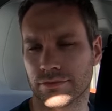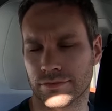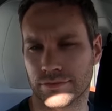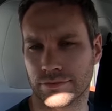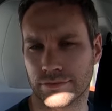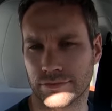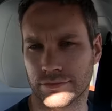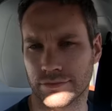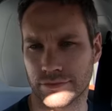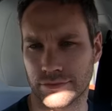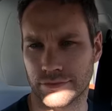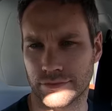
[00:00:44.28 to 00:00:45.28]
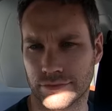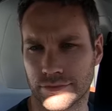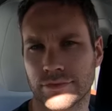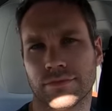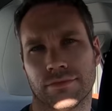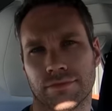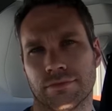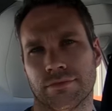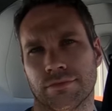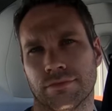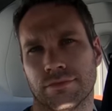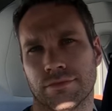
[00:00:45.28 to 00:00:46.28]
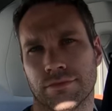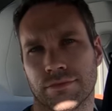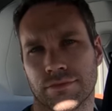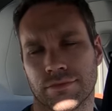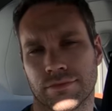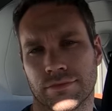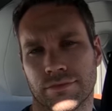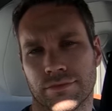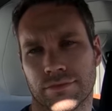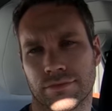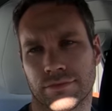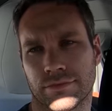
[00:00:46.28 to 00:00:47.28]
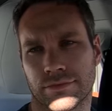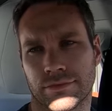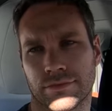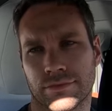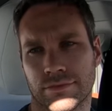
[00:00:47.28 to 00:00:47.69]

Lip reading: No words are spoken by the person on screen.